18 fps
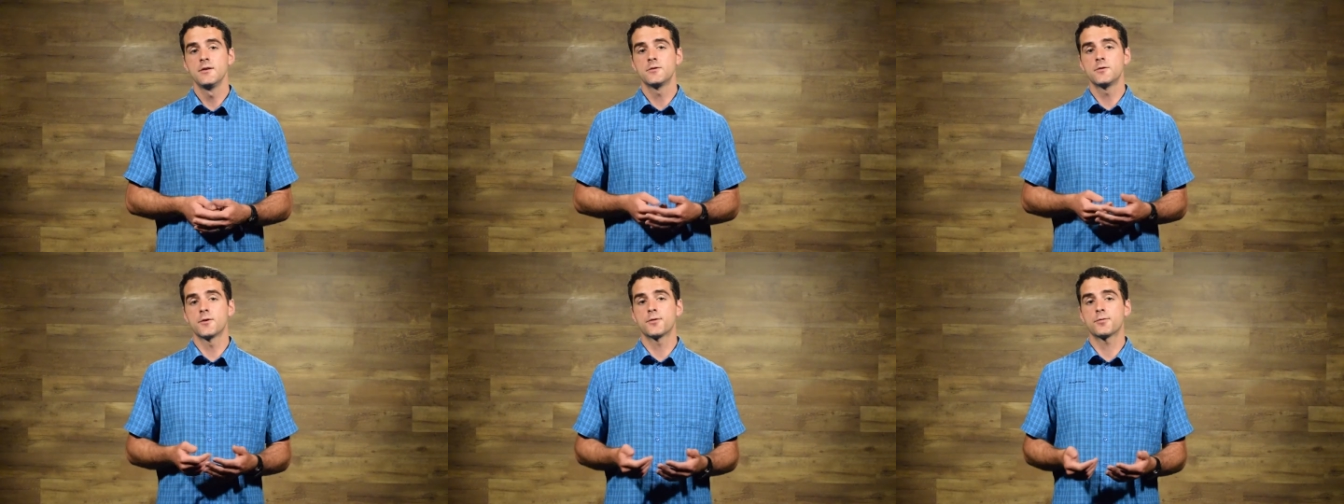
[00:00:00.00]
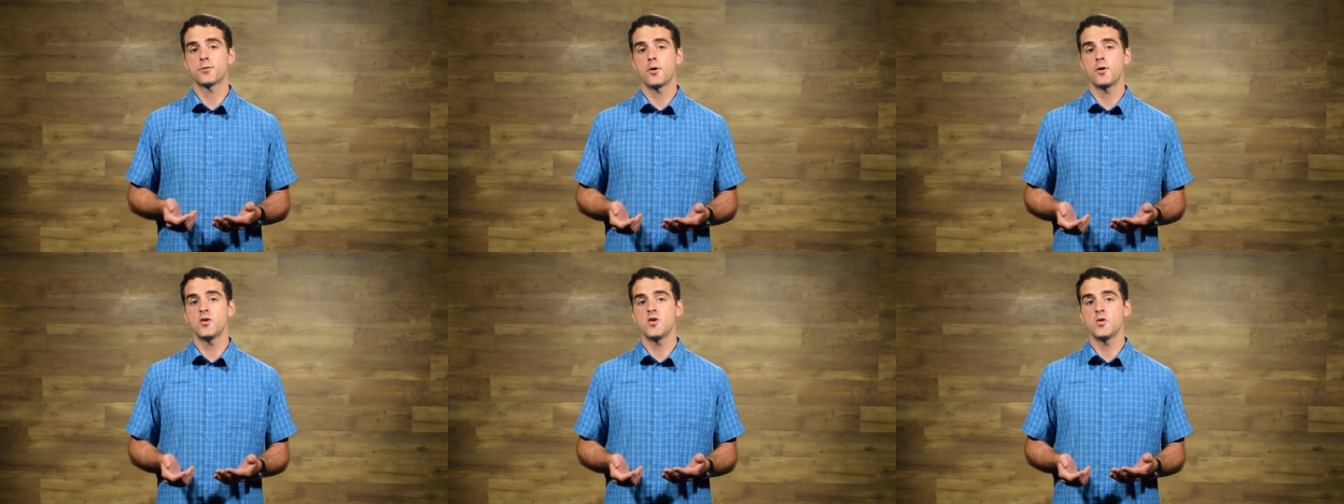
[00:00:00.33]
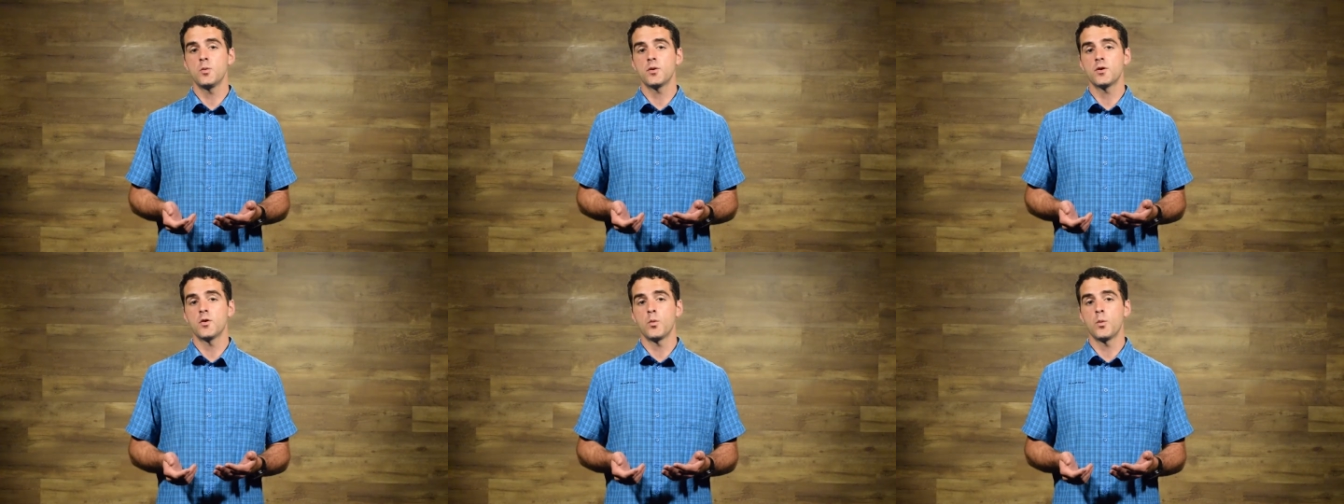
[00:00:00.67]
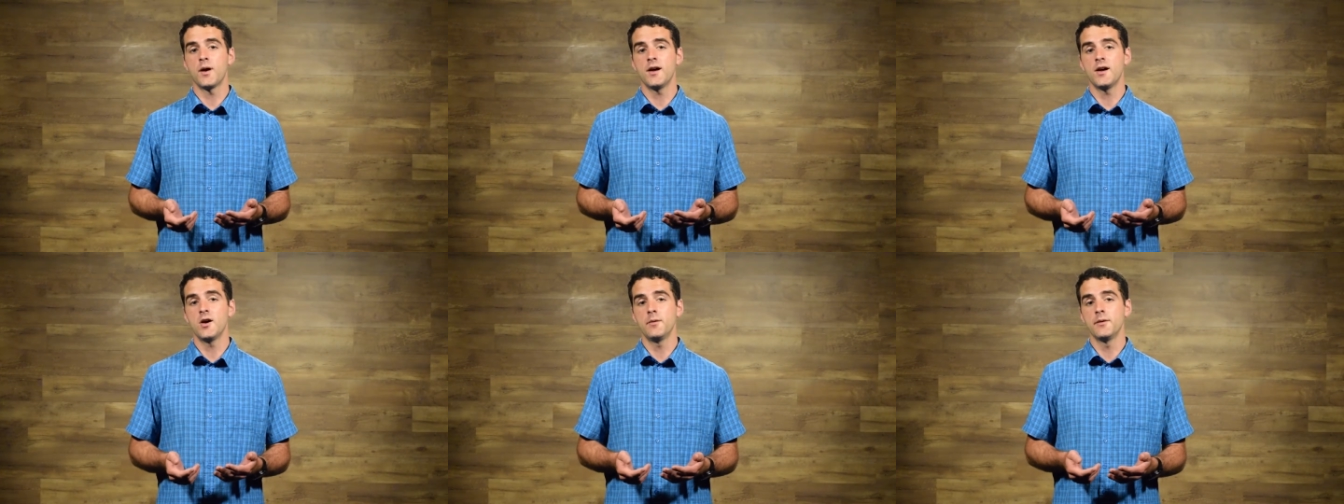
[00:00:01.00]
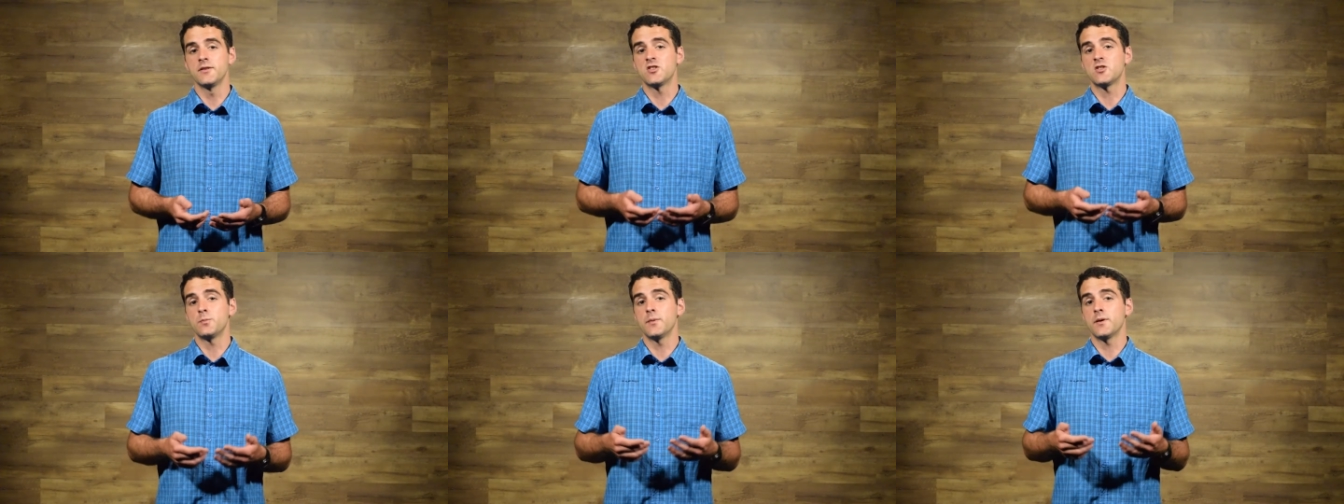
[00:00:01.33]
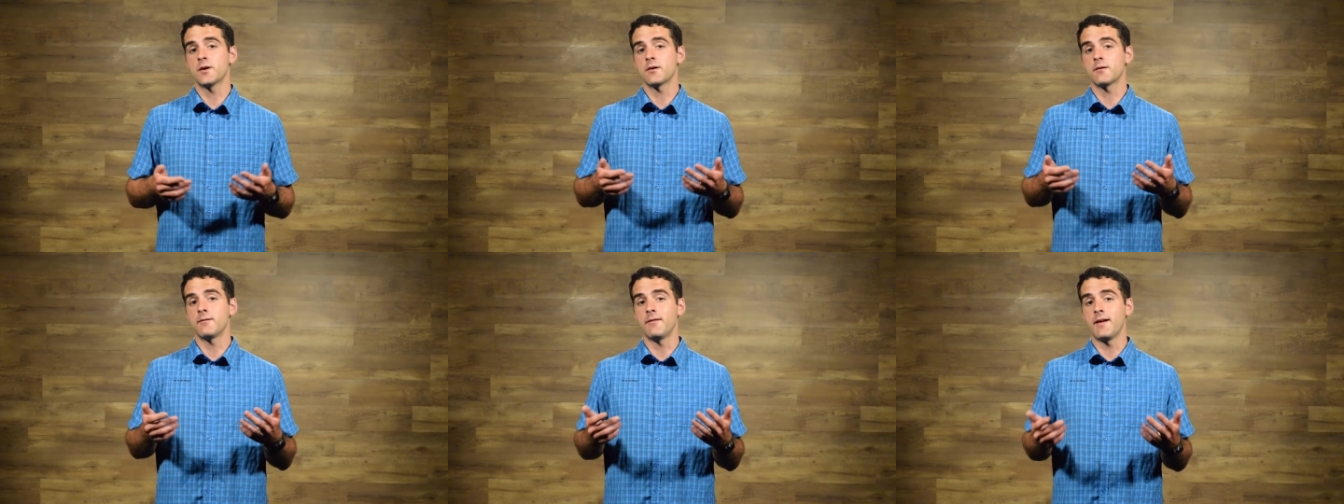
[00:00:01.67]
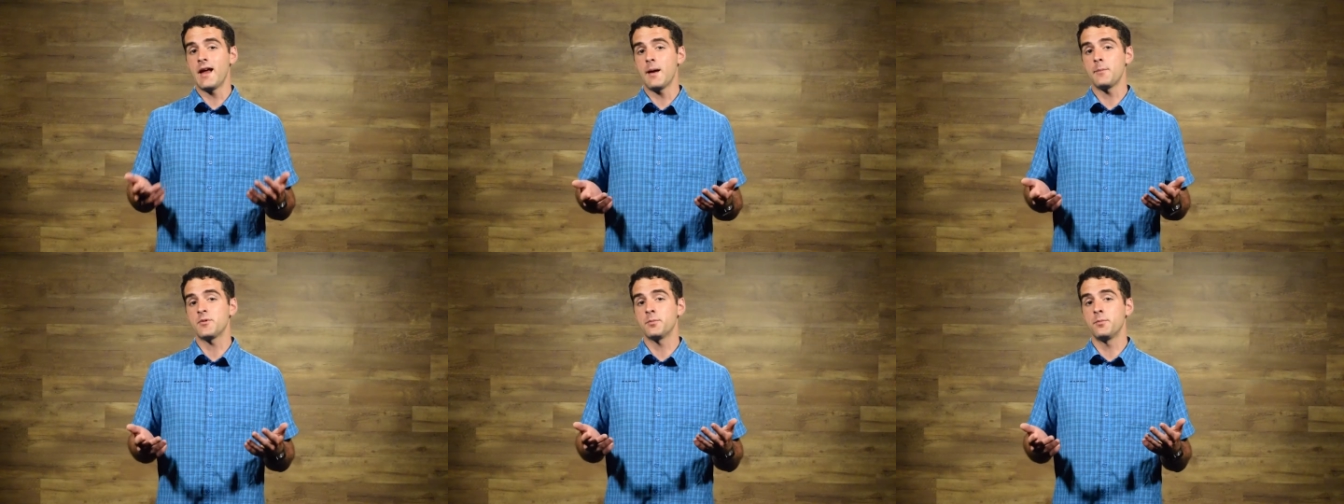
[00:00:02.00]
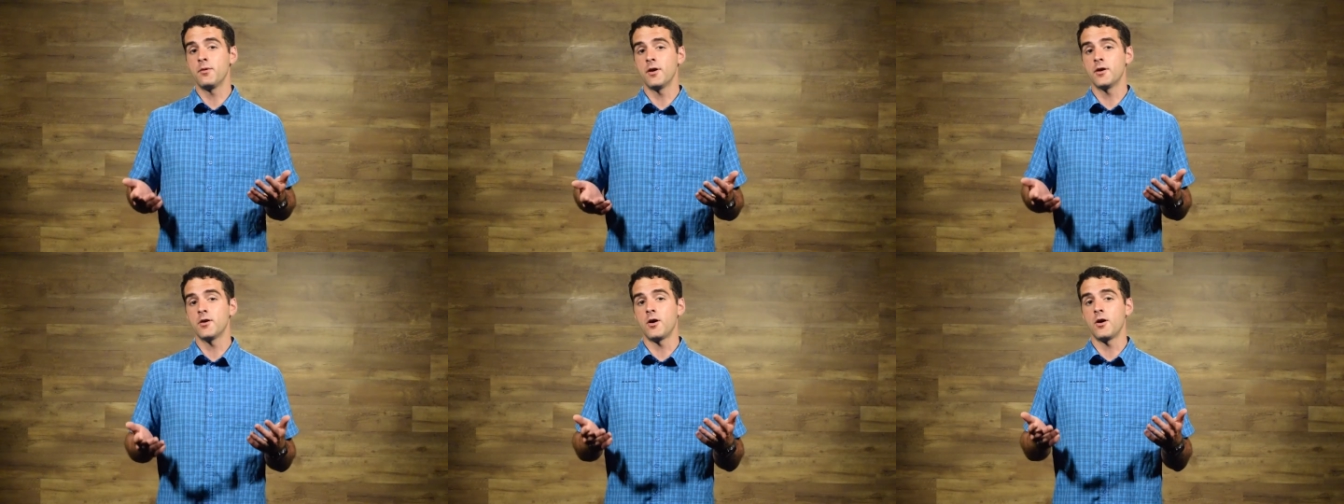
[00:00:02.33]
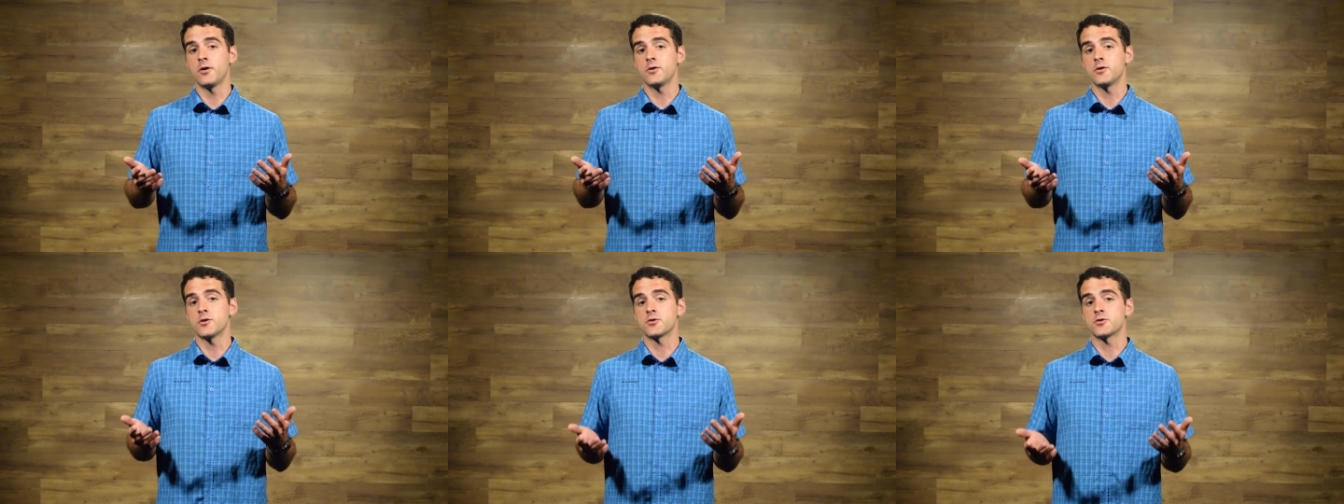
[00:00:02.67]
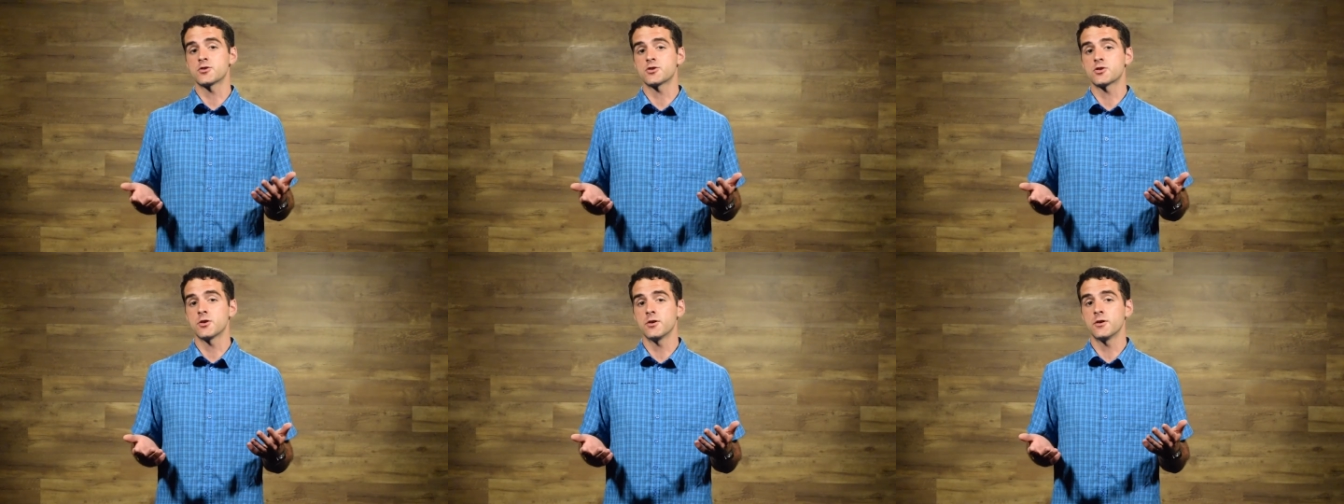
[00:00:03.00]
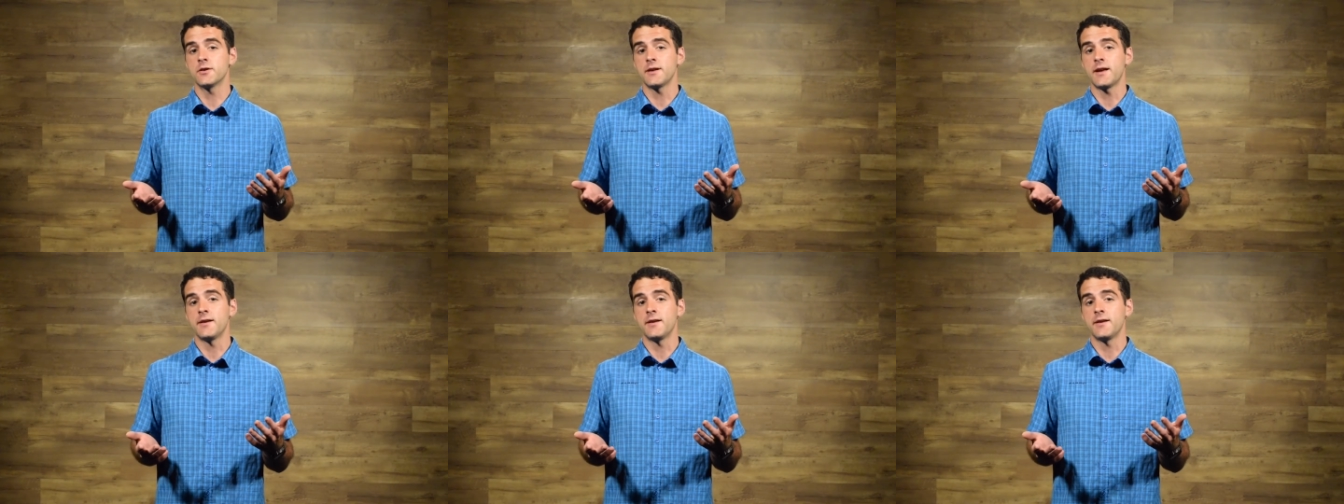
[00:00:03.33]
to throw you in a well and smear lamb's blood on your shirt